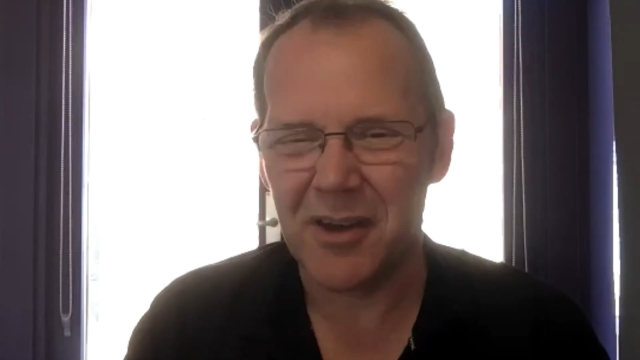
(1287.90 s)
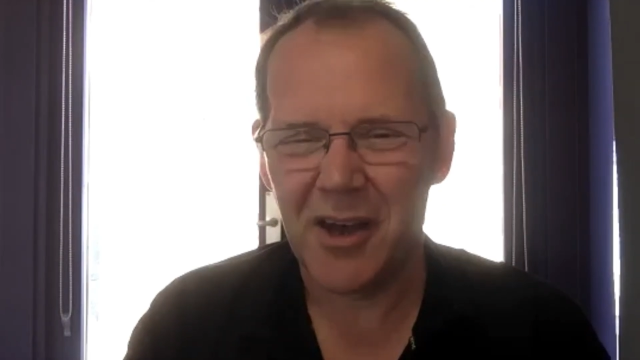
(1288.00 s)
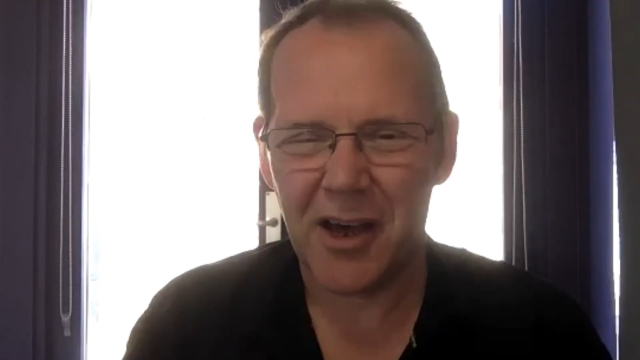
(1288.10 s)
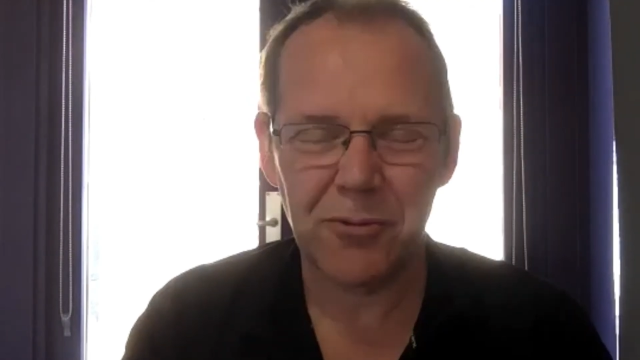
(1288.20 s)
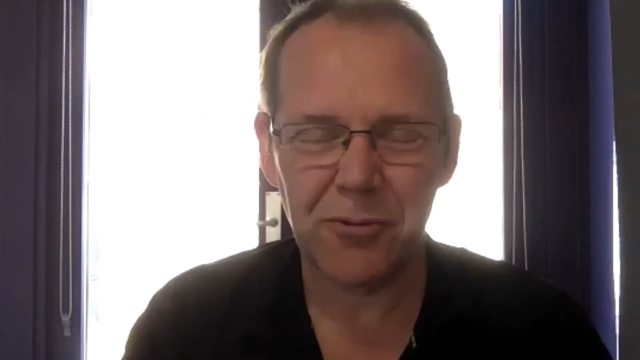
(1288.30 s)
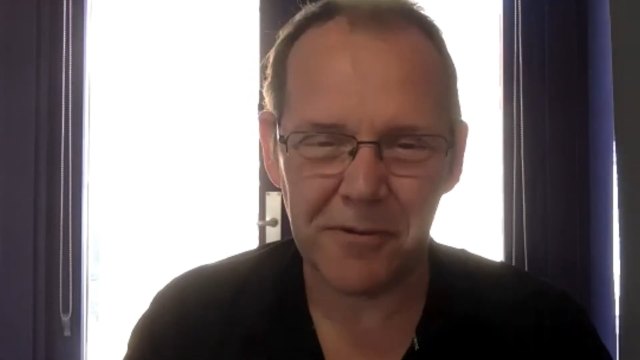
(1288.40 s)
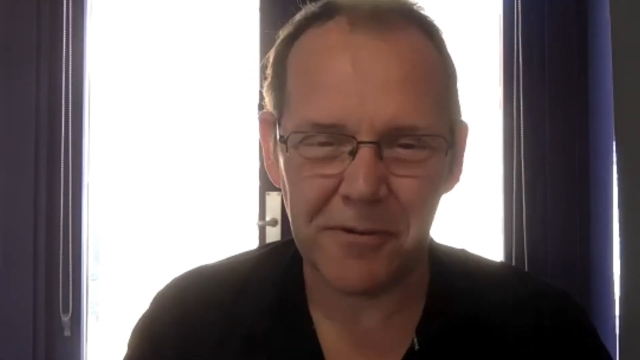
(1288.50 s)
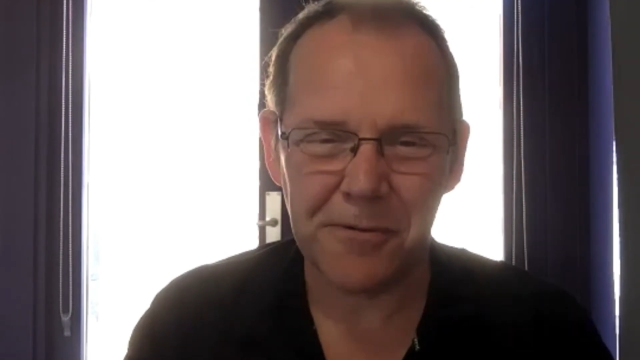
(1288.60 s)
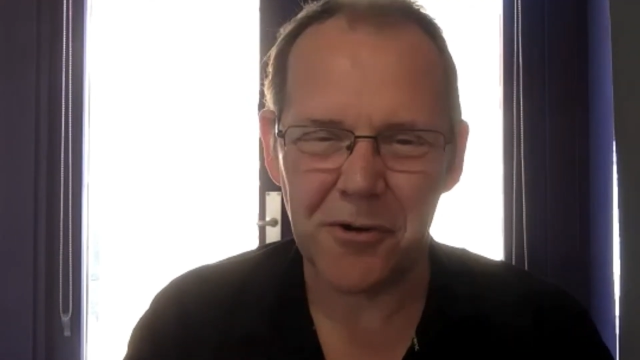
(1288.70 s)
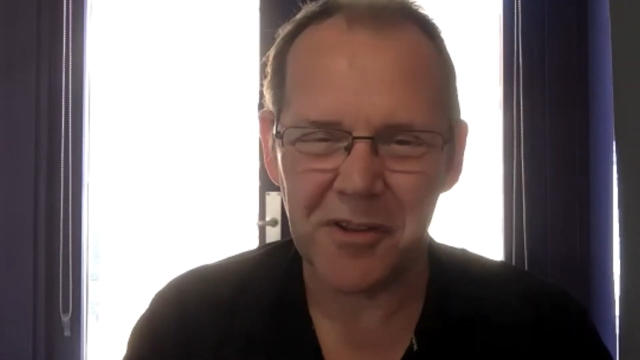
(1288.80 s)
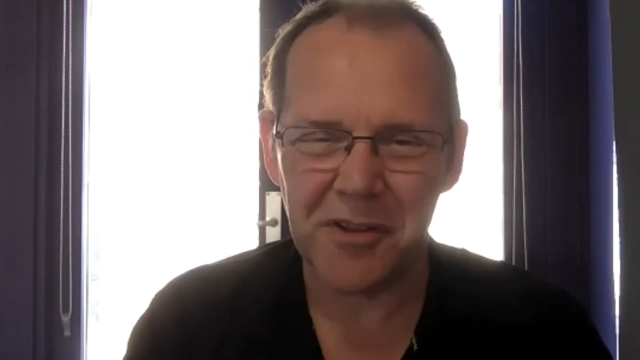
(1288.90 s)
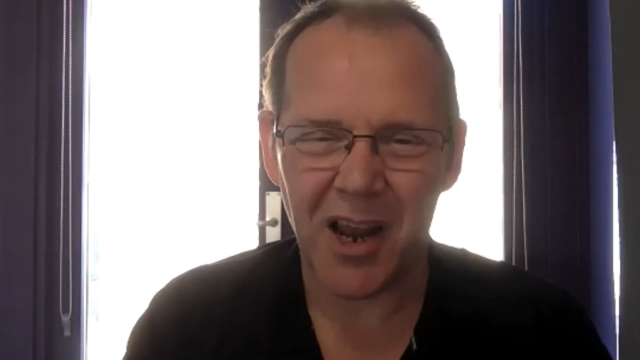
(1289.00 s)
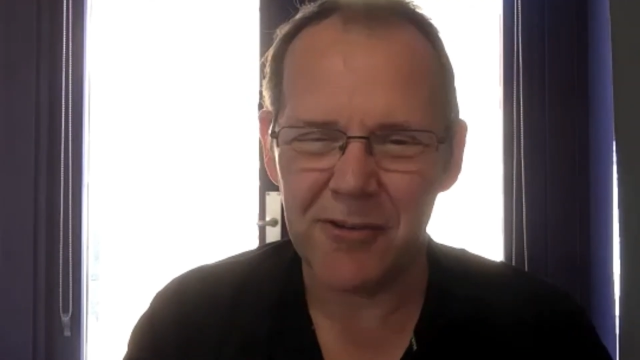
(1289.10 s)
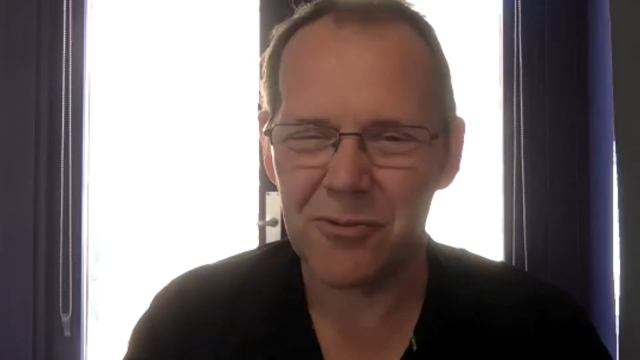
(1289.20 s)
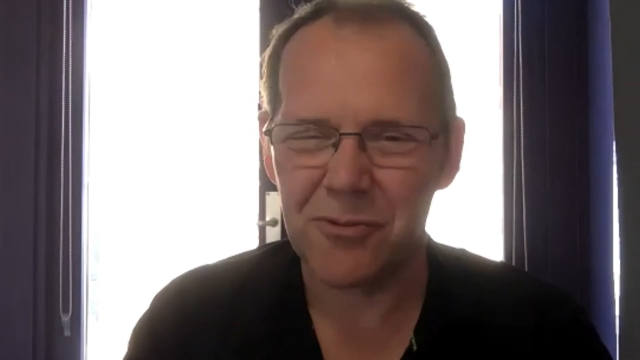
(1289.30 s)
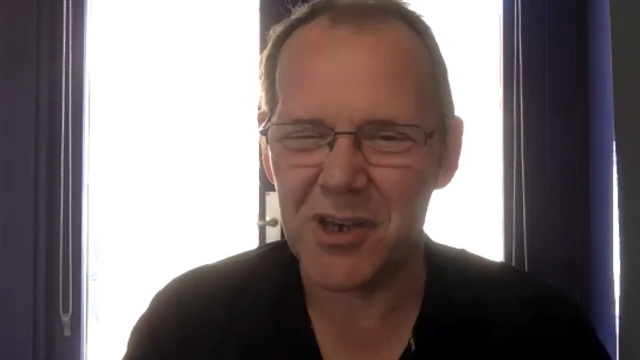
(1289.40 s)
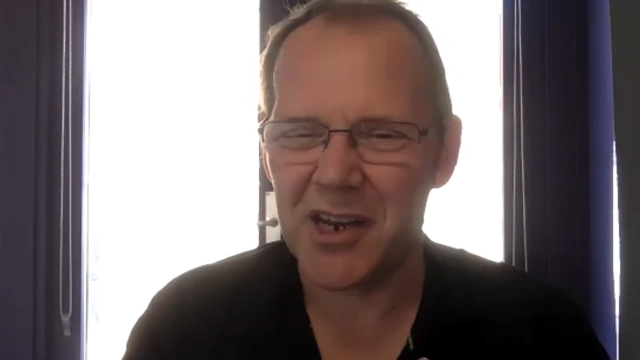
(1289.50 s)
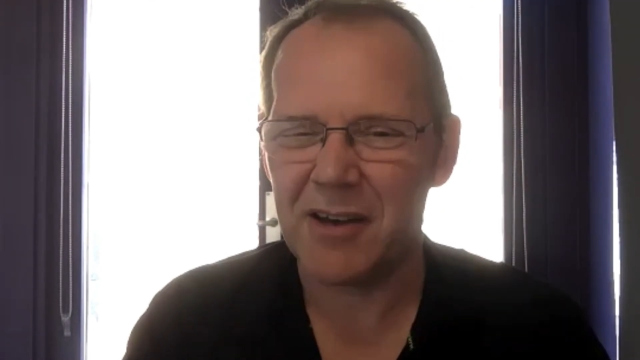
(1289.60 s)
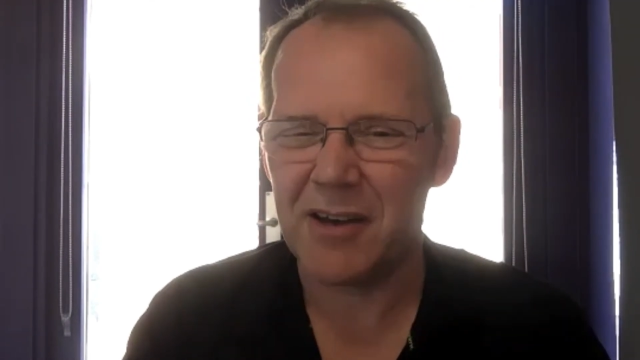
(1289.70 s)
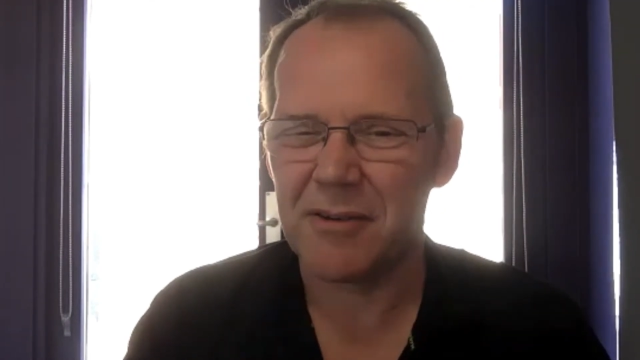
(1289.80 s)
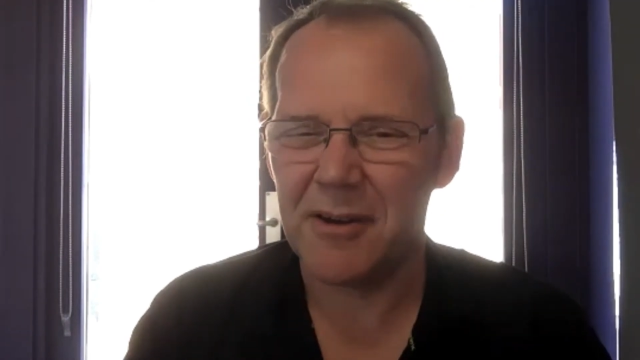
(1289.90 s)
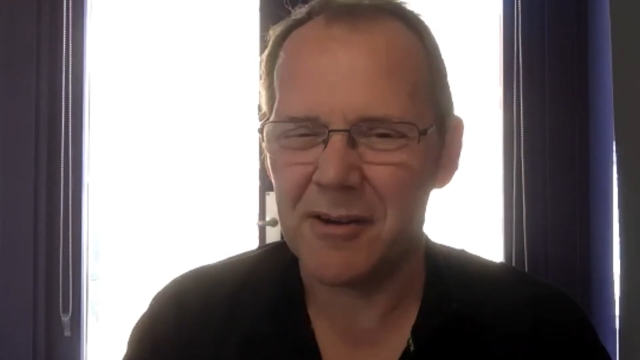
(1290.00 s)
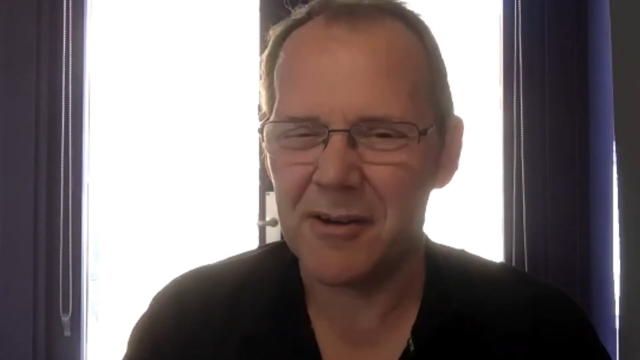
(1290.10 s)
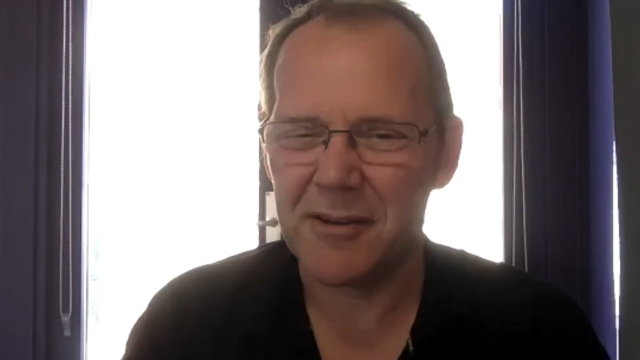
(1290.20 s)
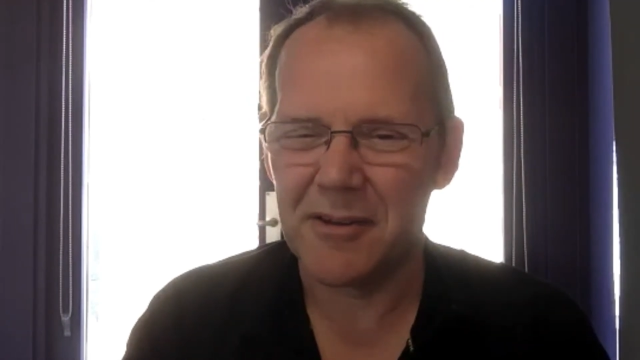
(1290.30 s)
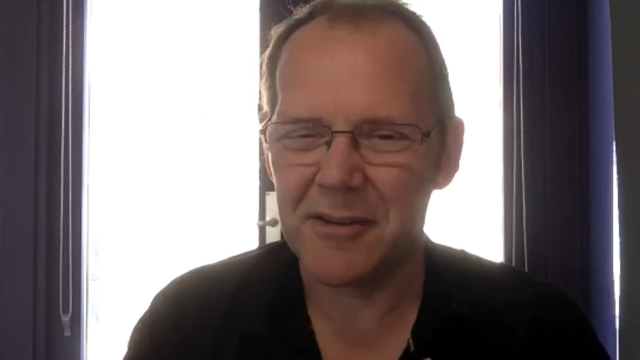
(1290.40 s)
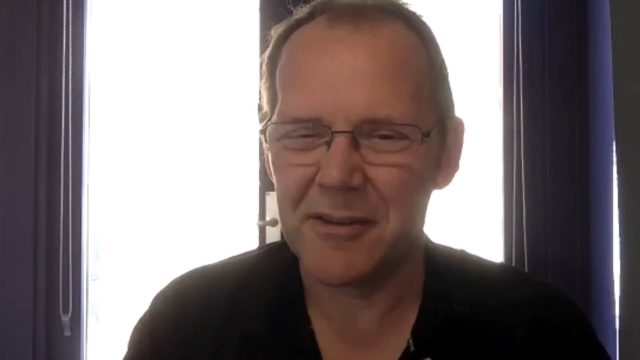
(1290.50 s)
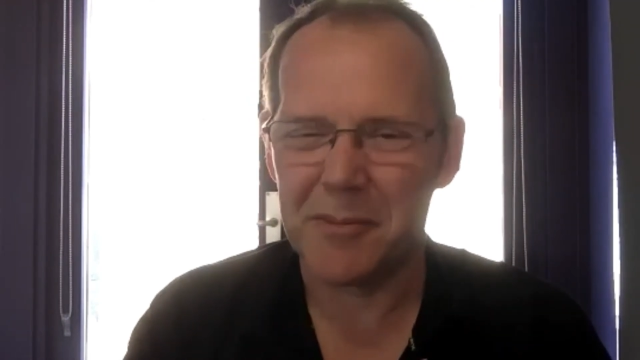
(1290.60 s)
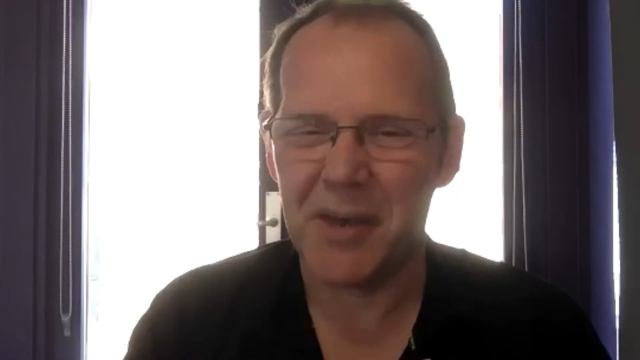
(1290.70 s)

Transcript: and it was the fun and the laughs that we could have that made